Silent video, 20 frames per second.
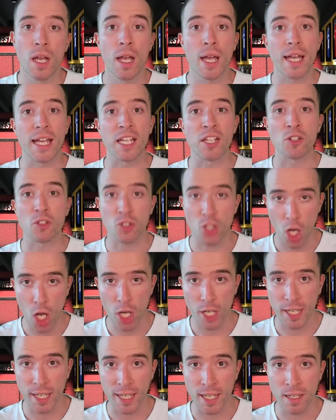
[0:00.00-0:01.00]
In
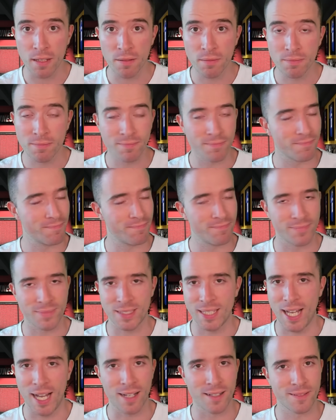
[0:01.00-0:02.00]
Turkey, nah.
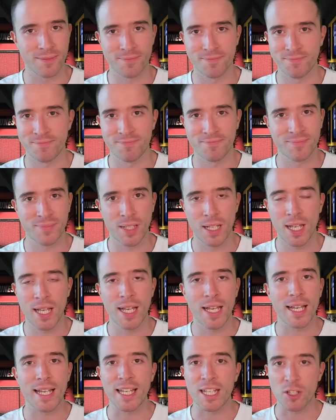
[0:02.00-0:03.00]

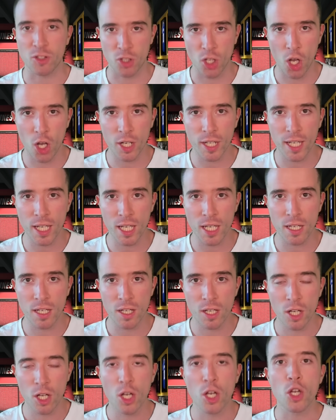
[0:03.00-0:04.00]
In Turkey,
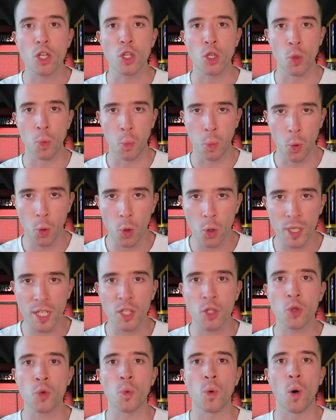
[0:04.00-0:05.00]
you walk
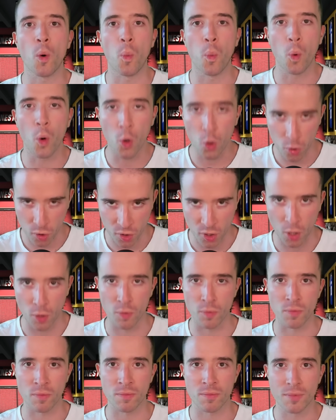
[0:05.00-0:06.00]
into a war
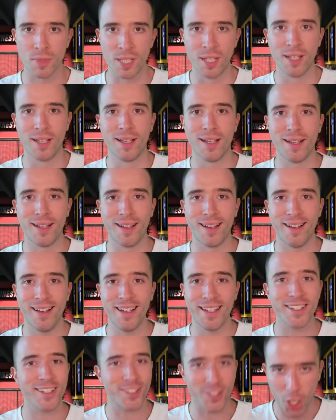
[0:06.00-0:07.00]
zone.
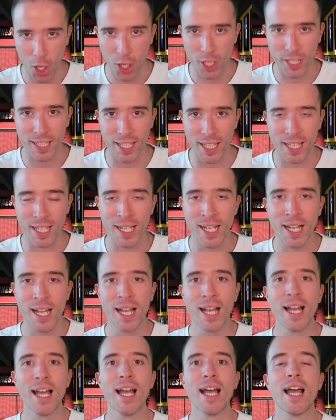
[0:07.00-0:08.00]
In Turkey,
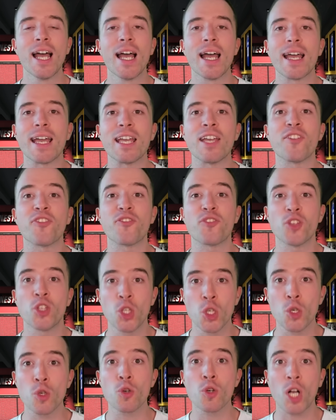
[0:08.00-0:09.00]
if
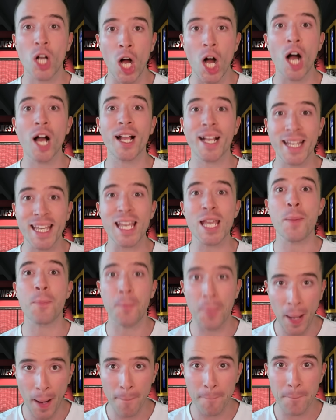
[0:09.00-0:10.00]
you can't keep
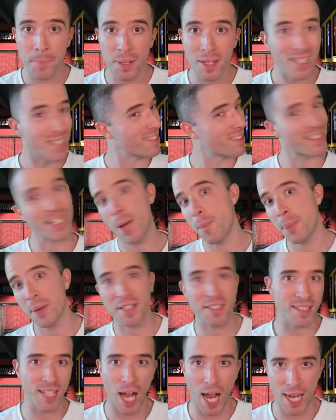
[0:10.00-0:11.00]
up, step
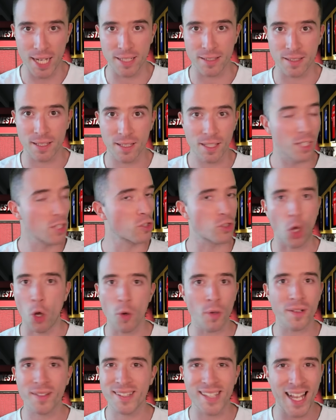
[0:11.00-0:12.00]
aside.
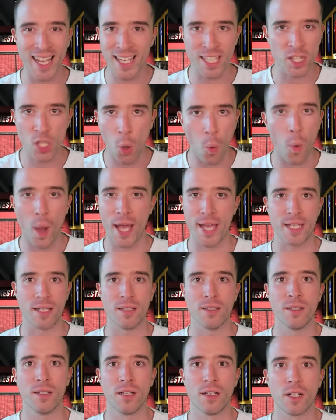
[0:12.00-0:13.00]
Don't stay in the way,
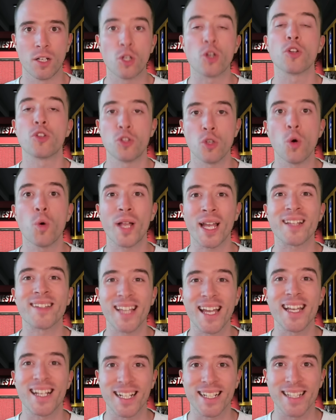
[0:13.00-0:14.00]
because you'll get
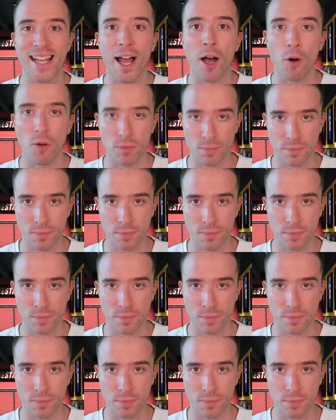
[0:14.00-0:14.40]
taken out.